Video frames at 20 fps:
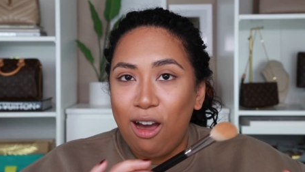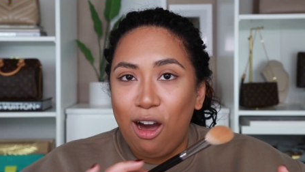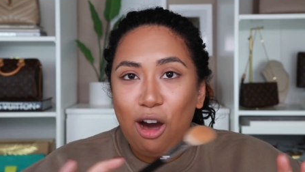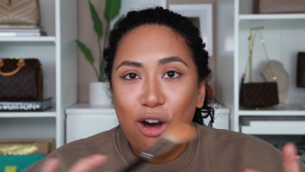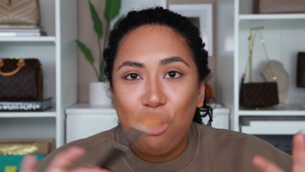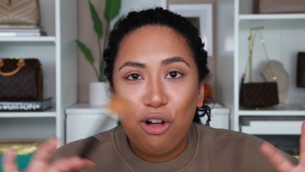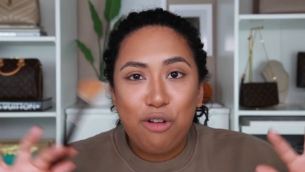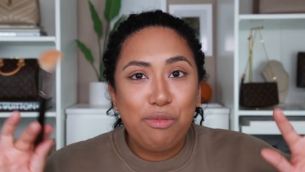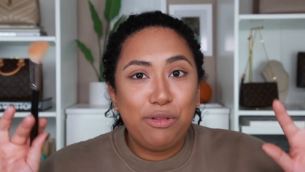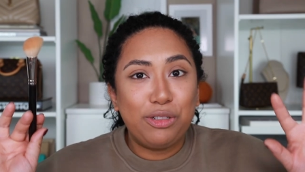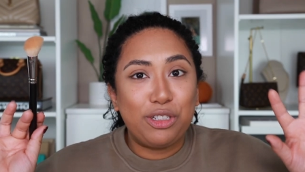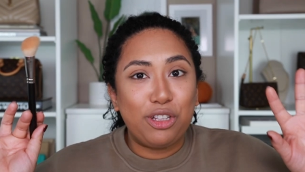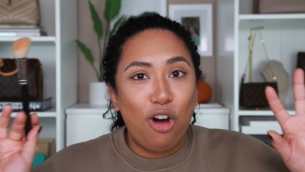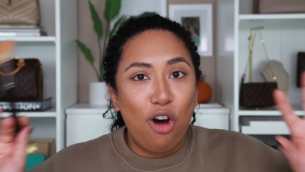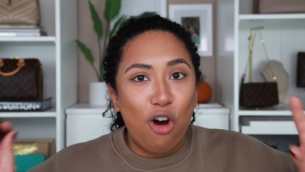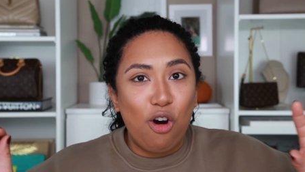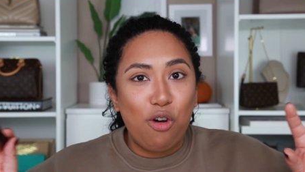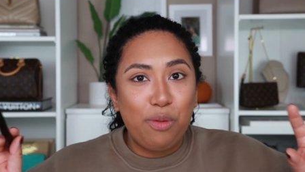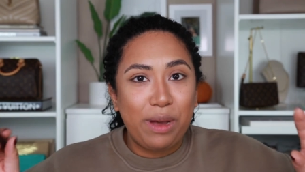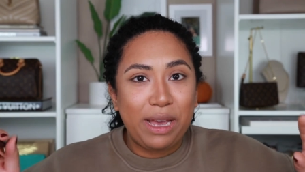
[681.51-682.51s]
I'll almost
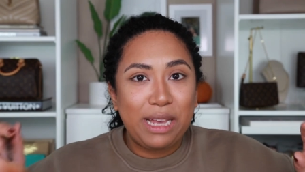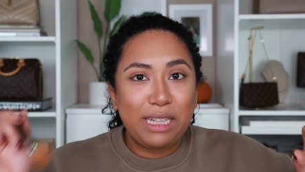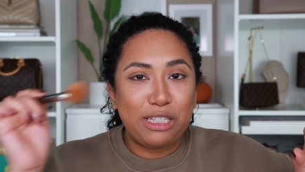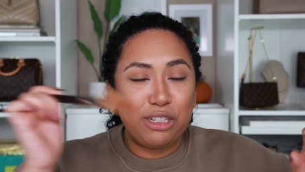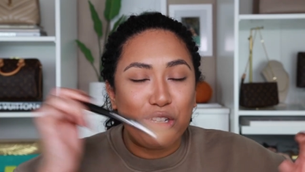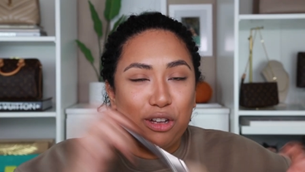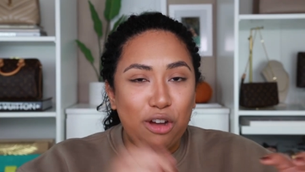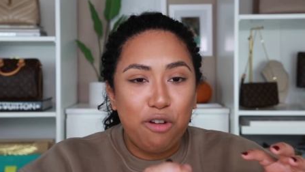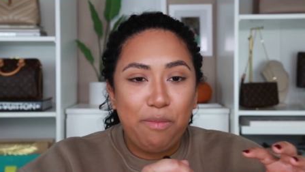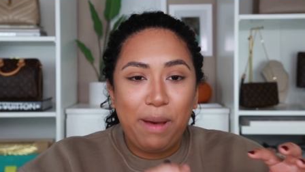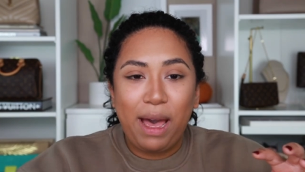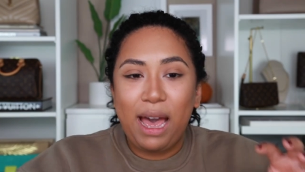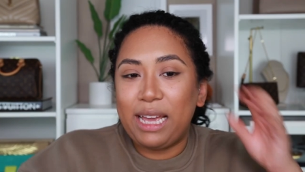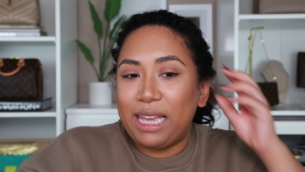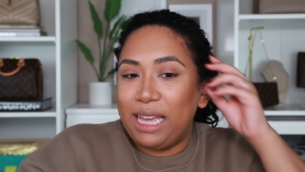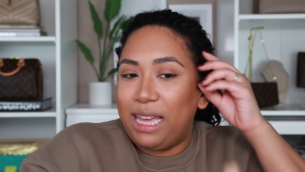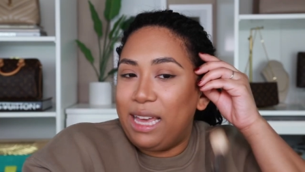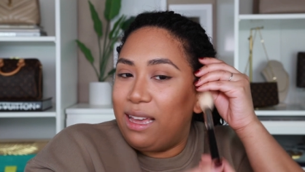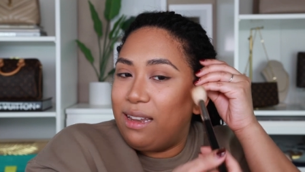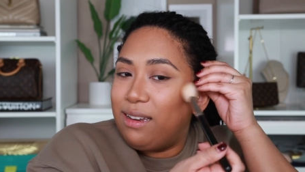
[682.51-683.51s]
always go
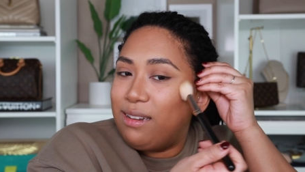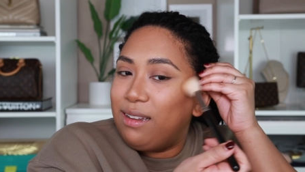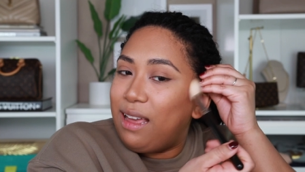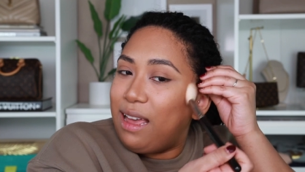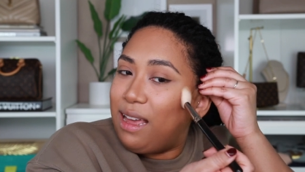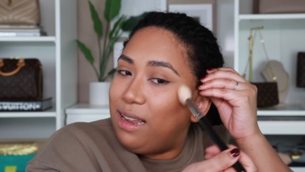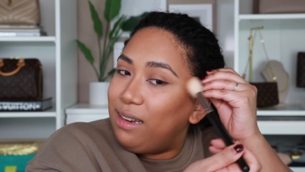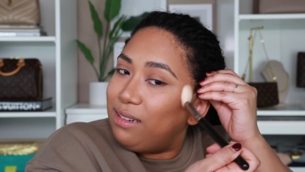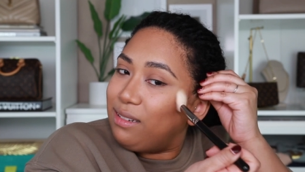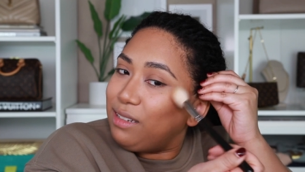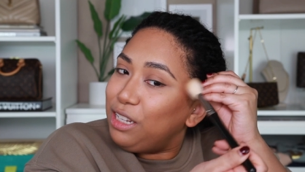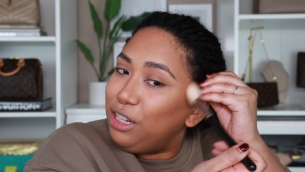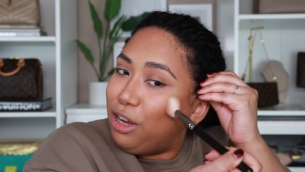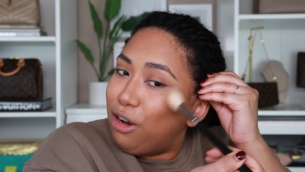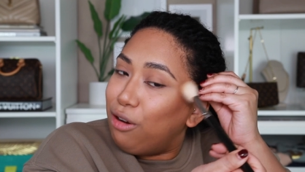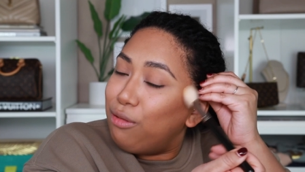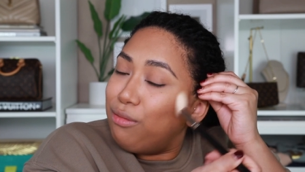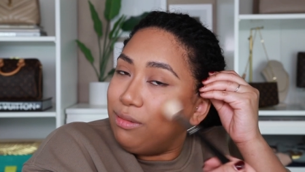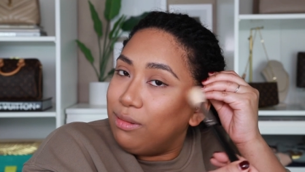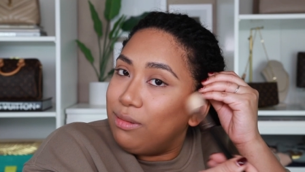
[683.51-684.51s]
back in and, you
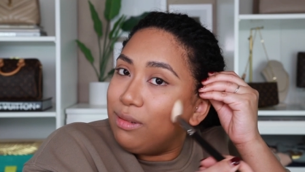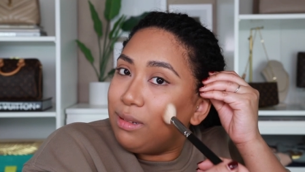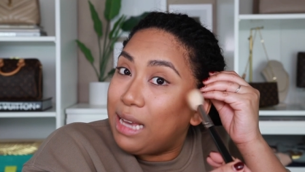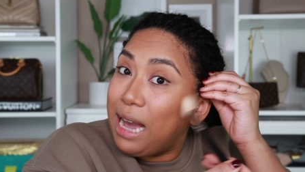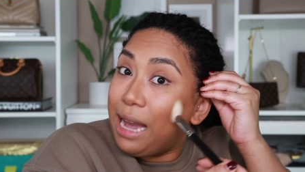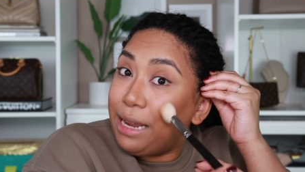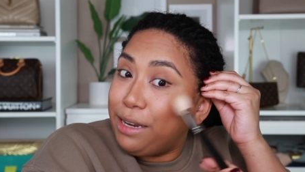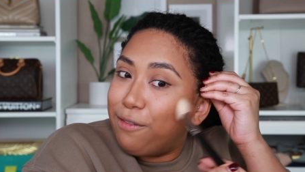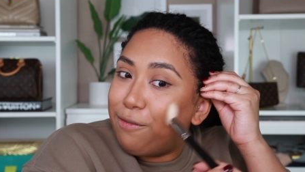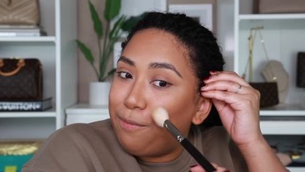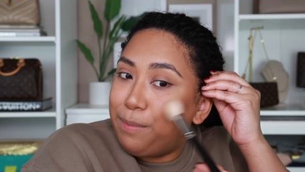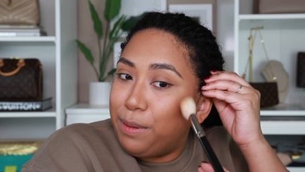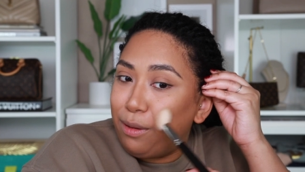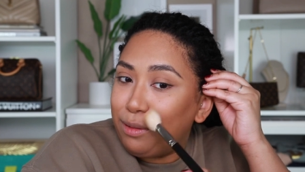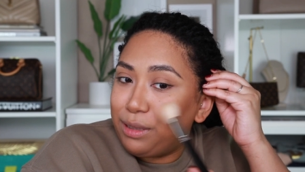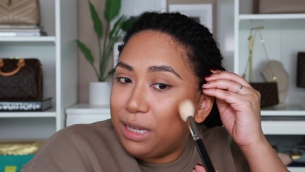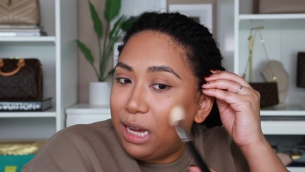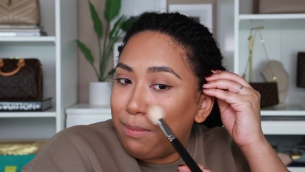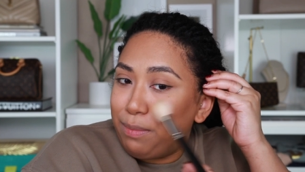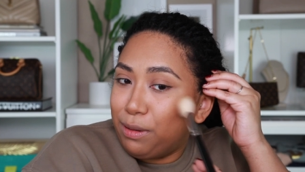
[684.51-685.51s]
know, kind of
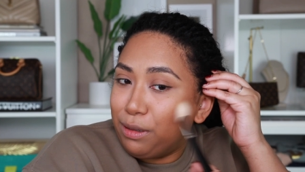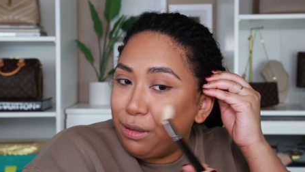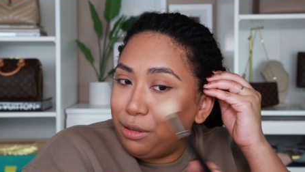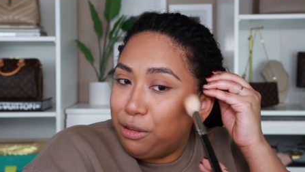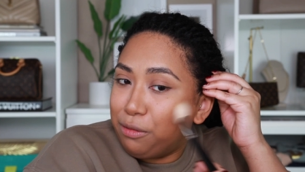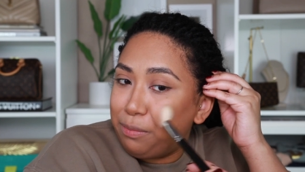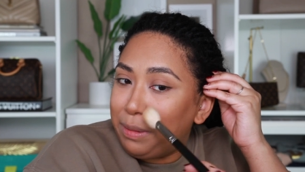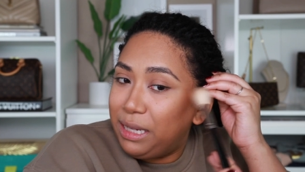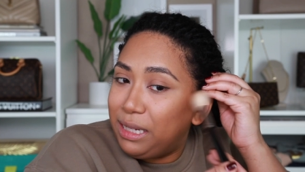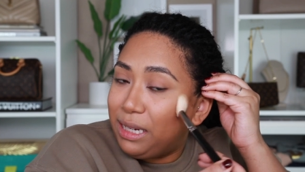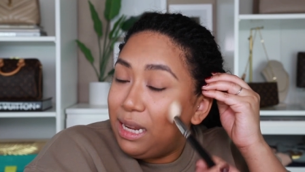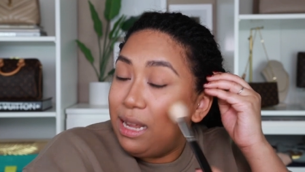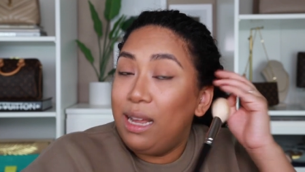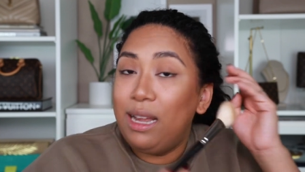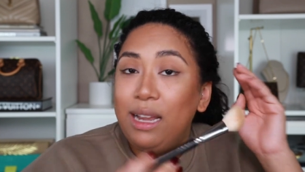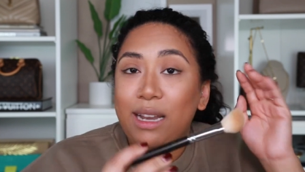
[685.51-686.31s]
build up a little bit.